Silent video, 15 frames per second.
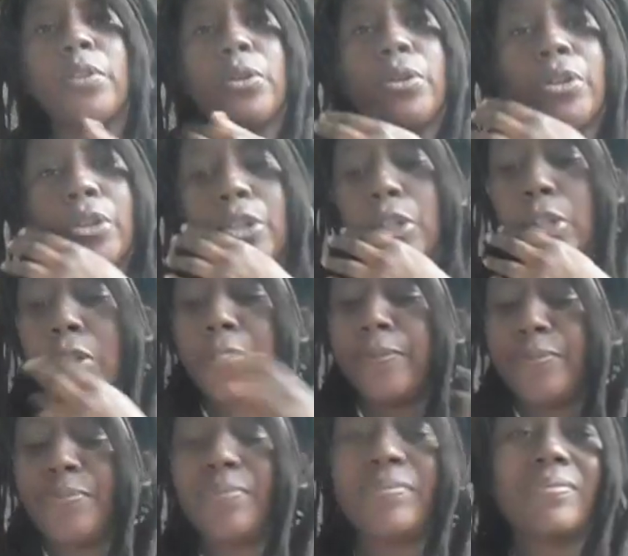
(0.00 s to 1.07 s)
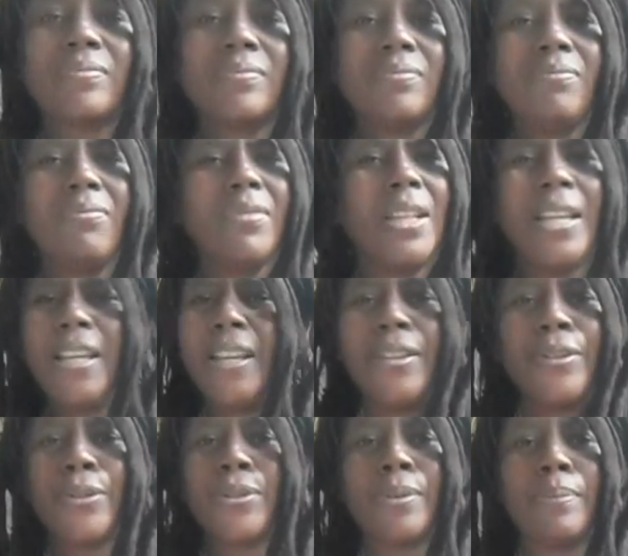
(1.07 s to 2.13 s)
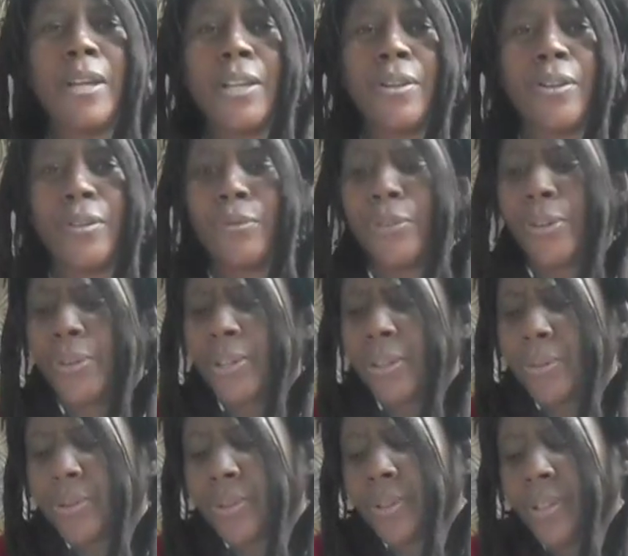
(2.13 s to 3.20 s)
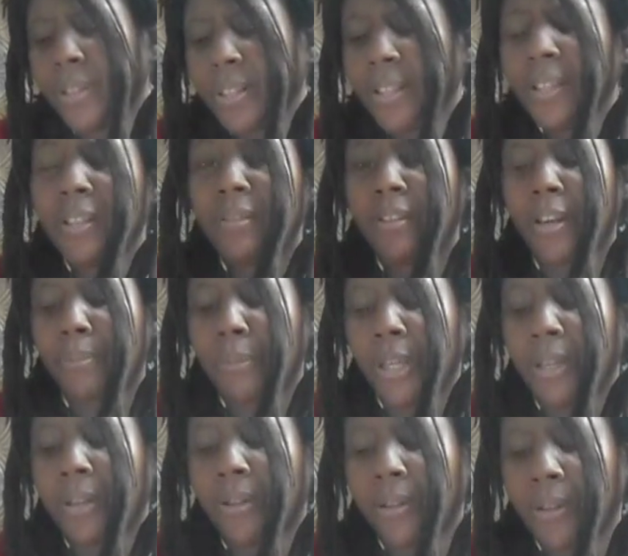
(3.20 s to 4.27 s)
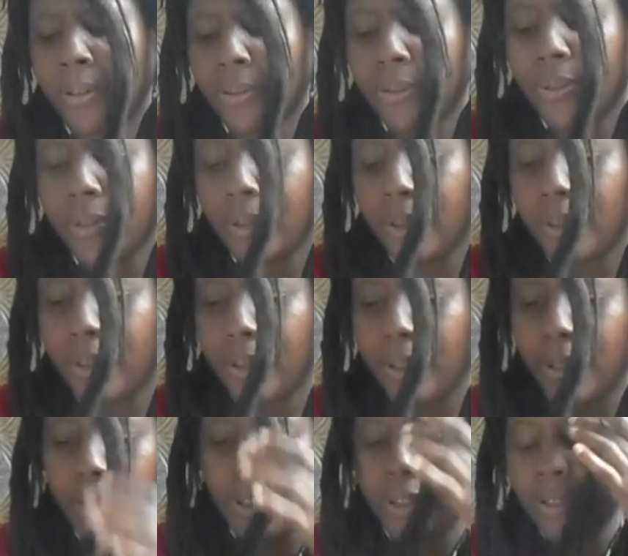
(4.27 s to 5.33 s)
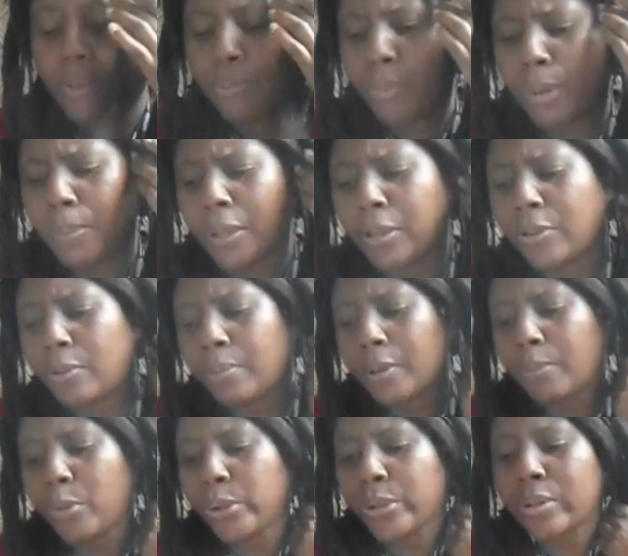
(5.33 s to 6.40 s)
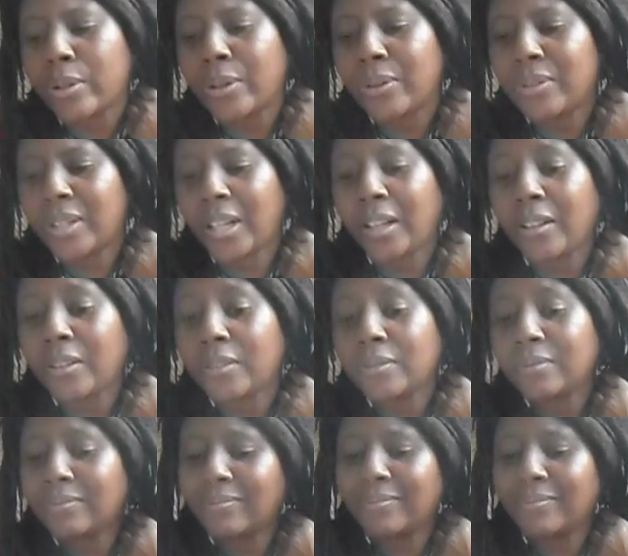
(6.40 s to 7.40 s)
Kush. It doesn't make you unfocused. Not me, at least. Maybe a little bit more slowed down.